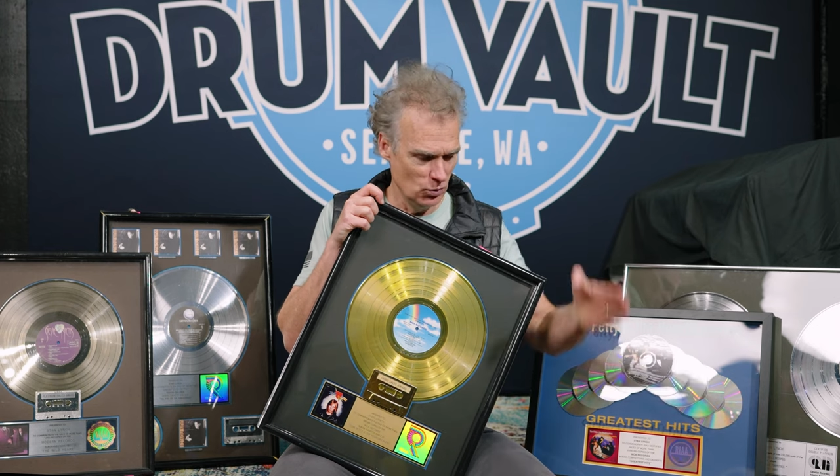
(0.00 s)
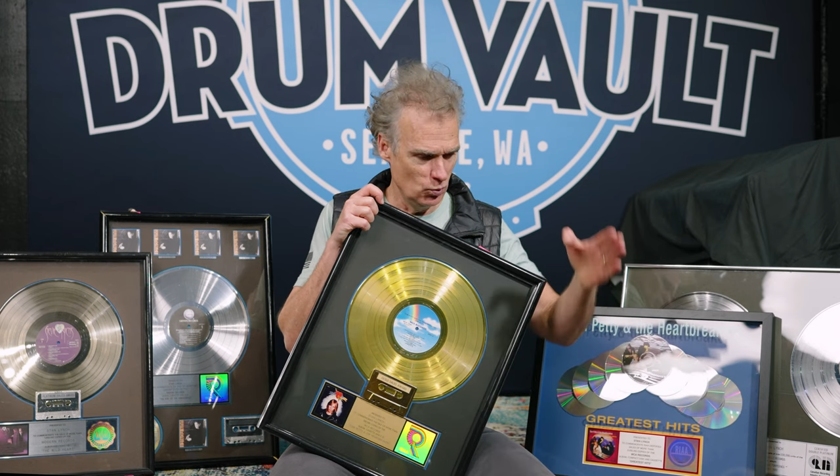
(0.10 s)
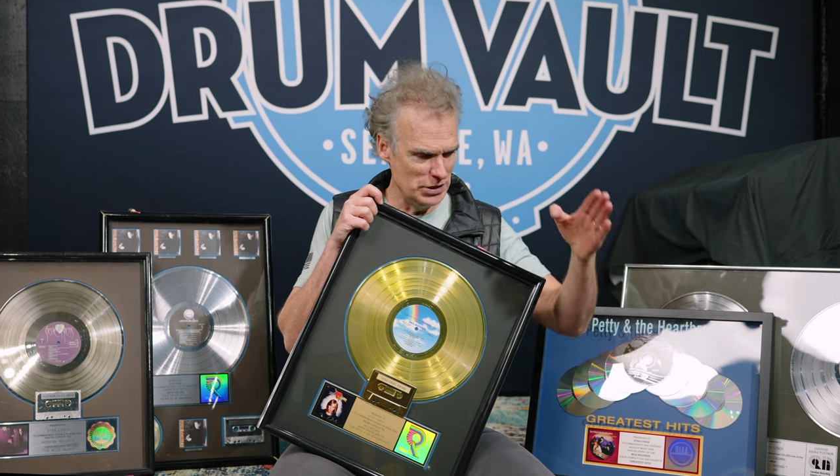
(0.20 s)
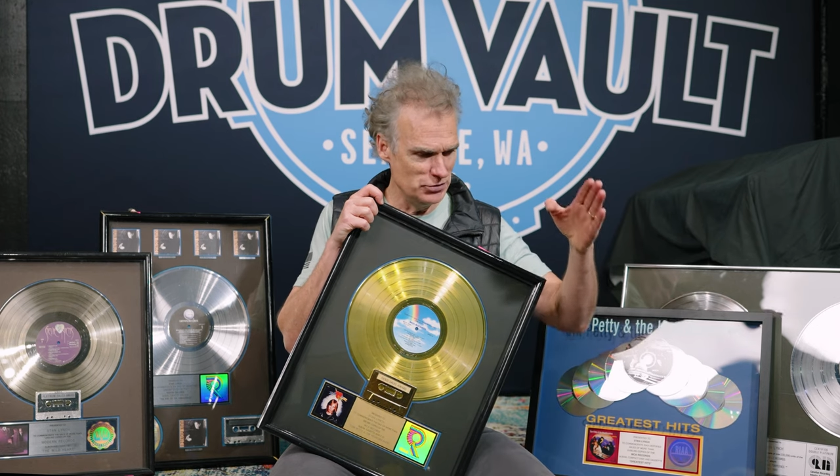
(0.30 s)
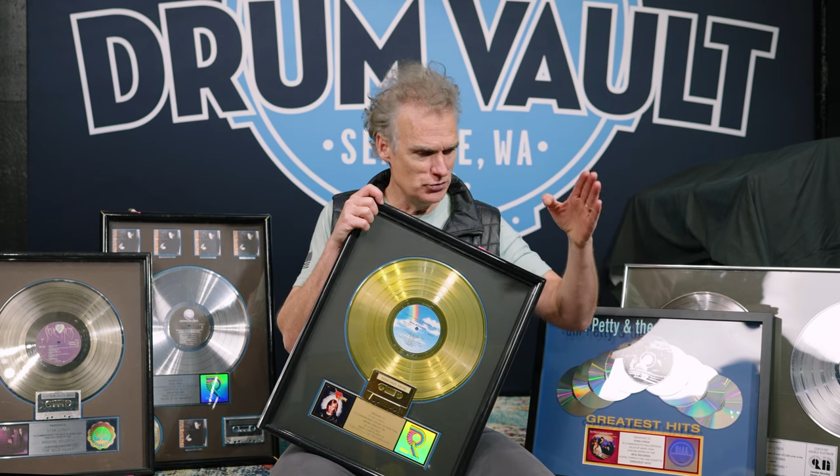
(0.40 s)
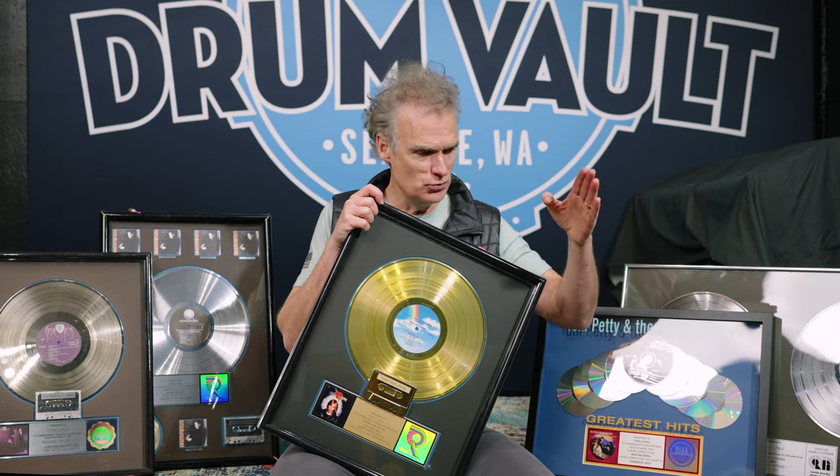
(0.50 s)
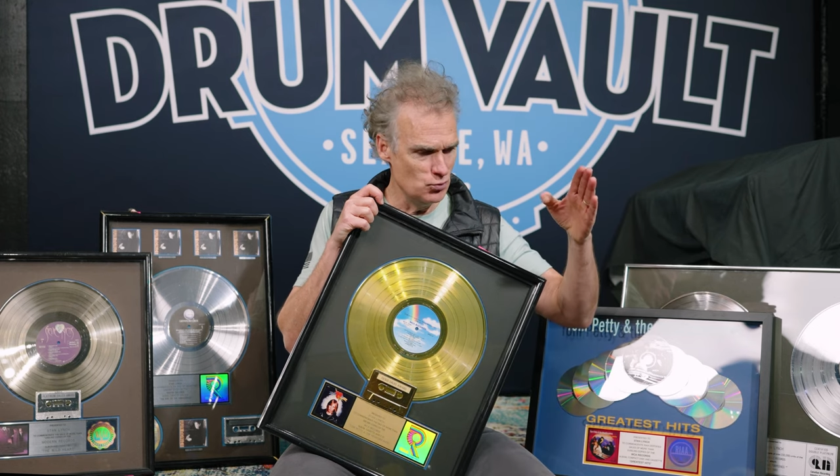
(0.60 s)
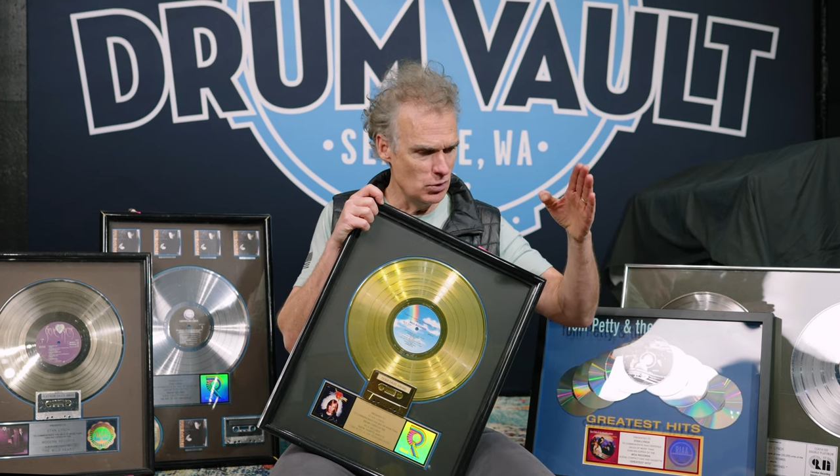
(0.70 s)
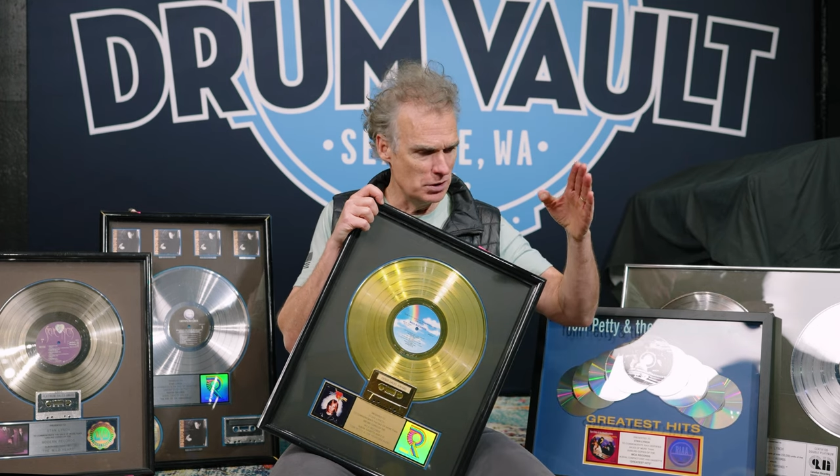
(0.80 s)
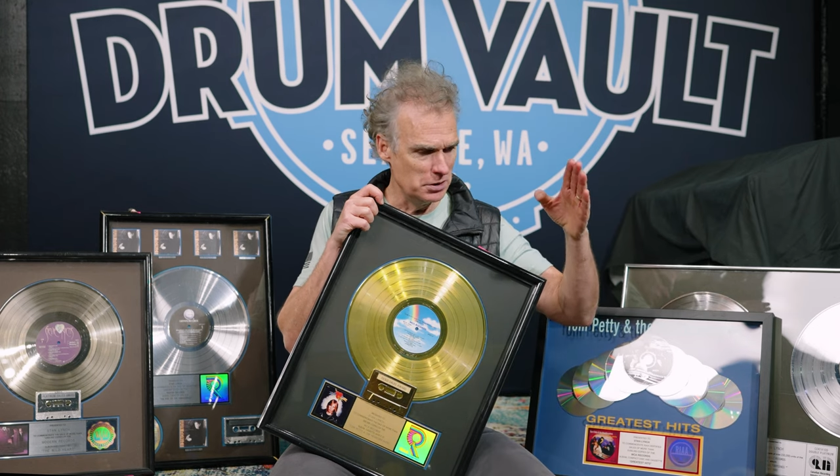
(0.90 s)
We
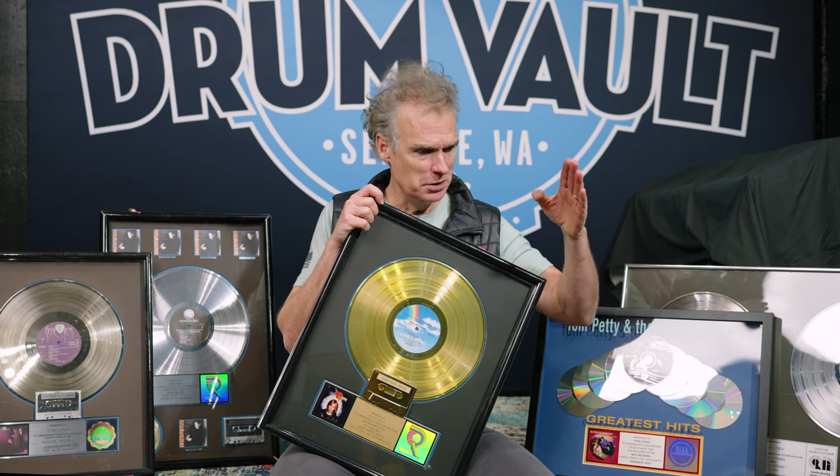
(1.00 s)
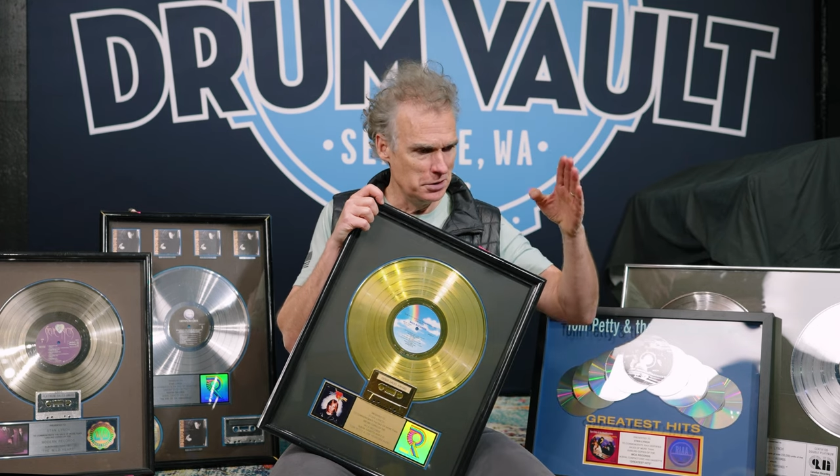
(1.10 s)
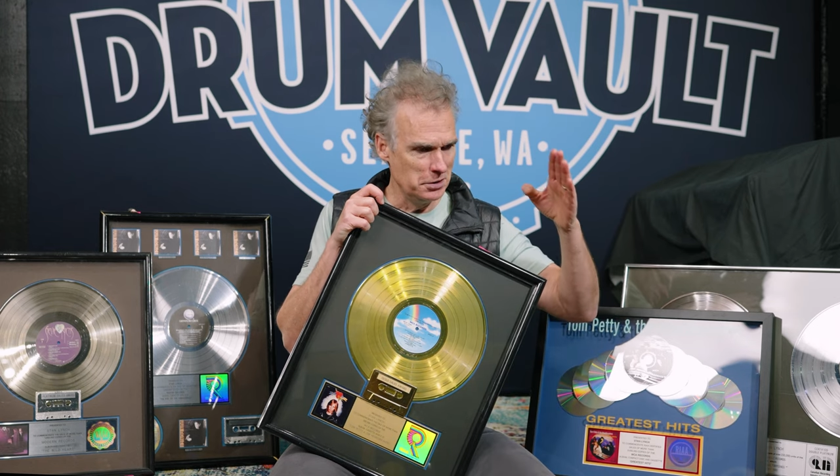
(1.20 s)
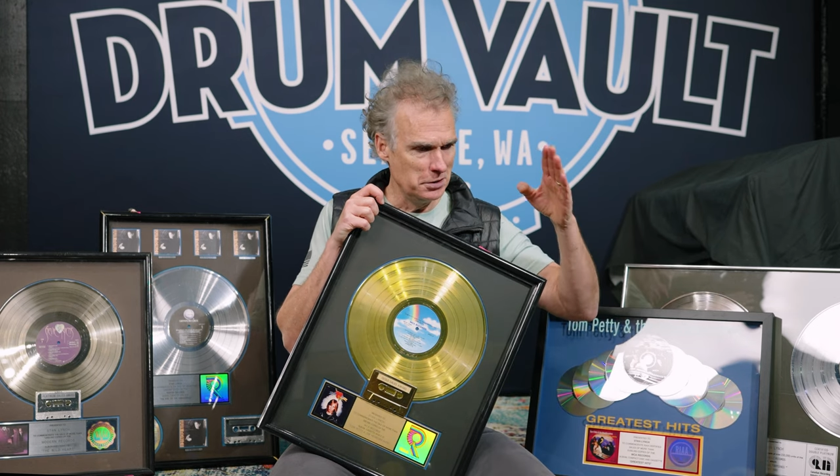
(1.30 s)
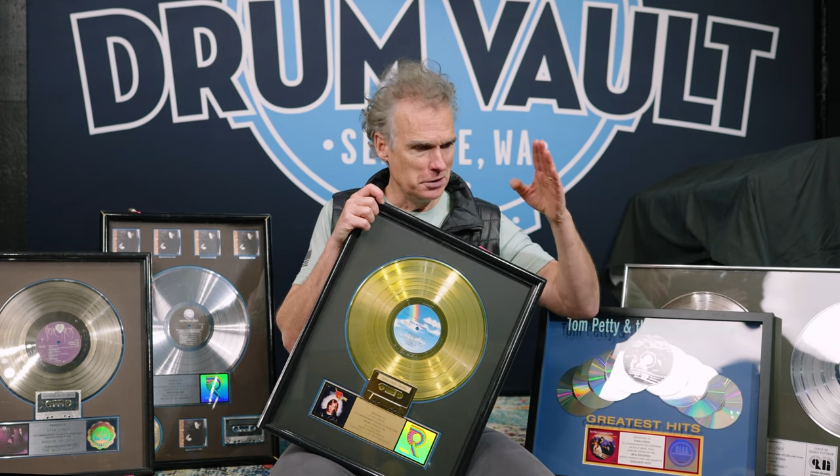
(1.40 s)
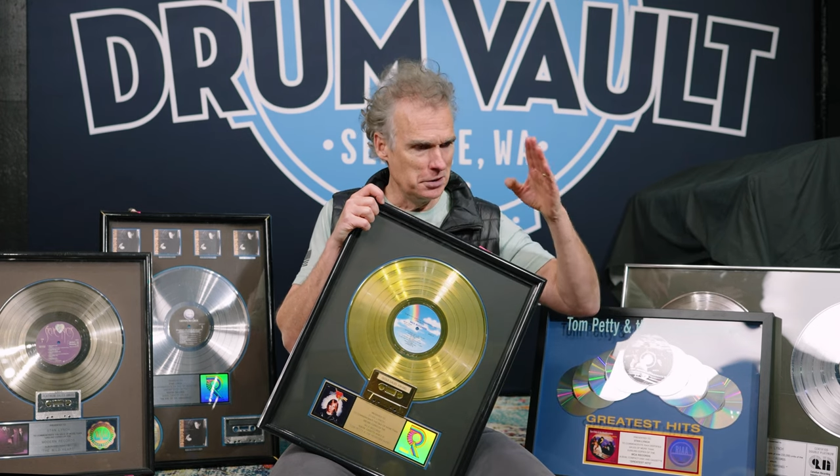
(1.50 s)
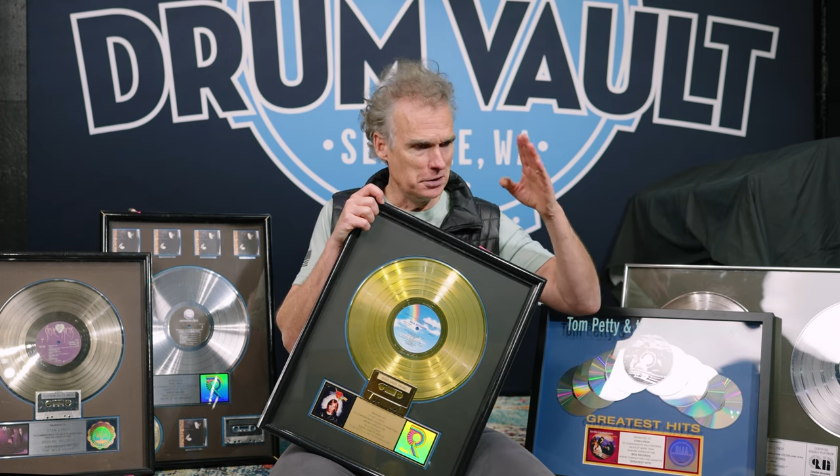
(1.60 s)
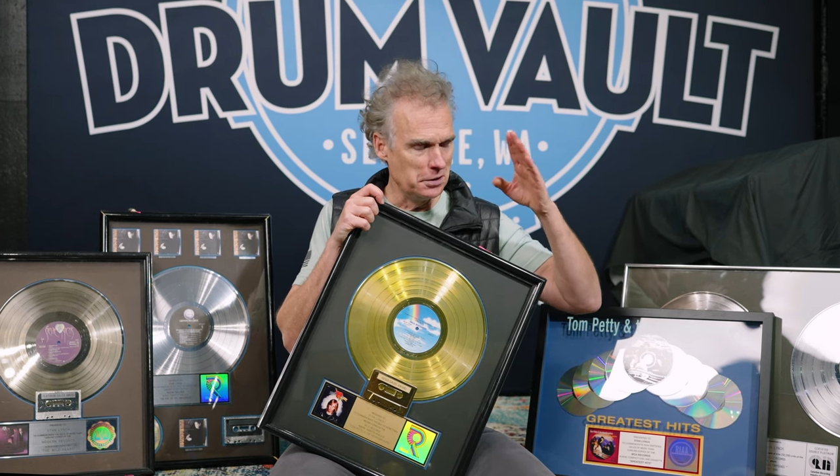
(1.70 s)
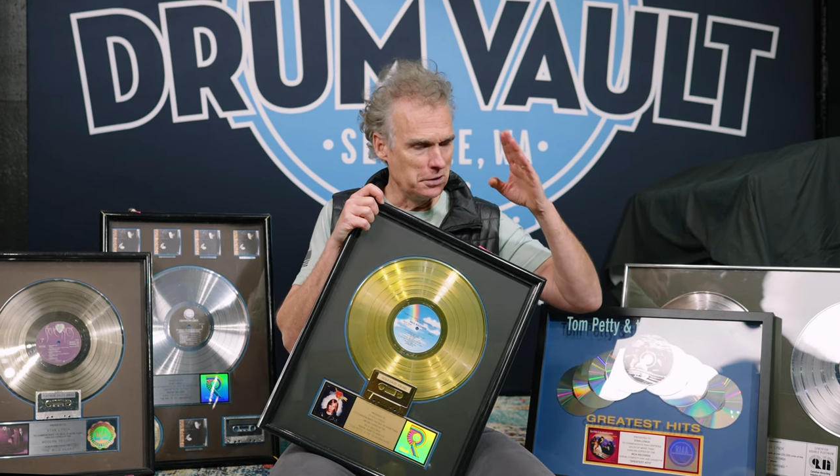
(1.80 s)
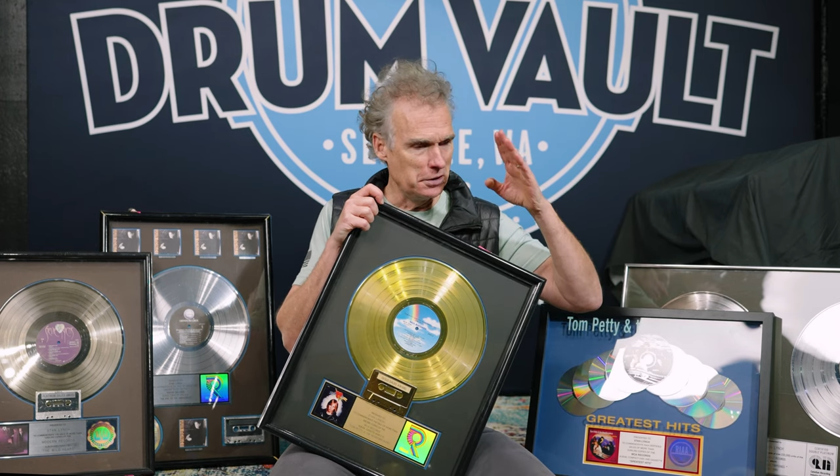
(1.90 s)
do
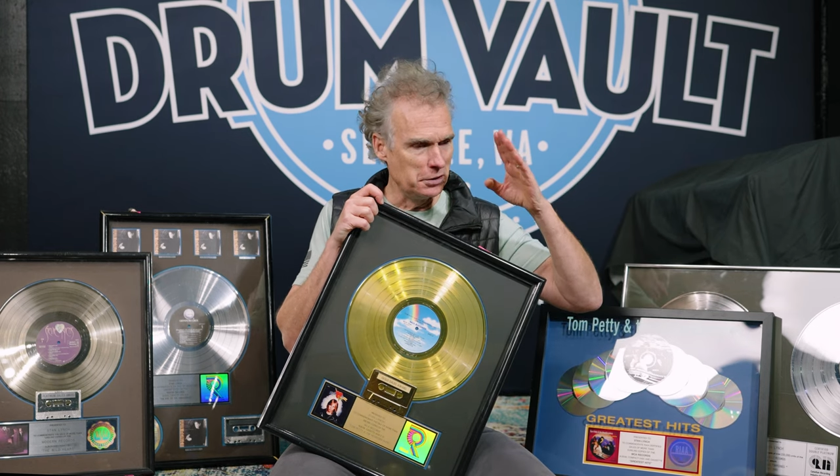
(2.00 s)
a